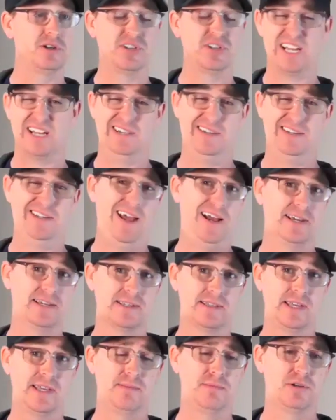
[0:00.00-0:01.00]
so I can
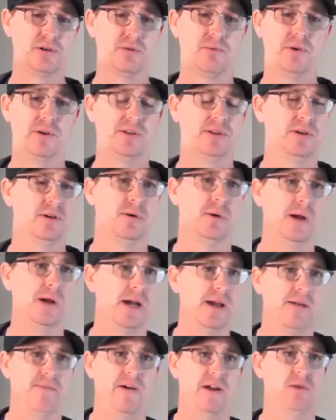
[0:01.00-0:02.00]
text them to
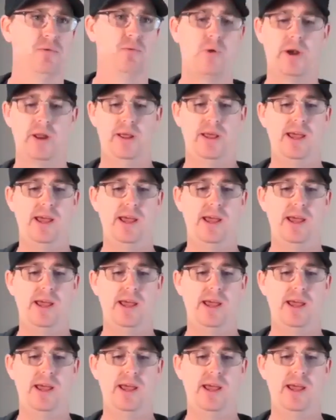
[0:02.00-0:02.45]
if I want to,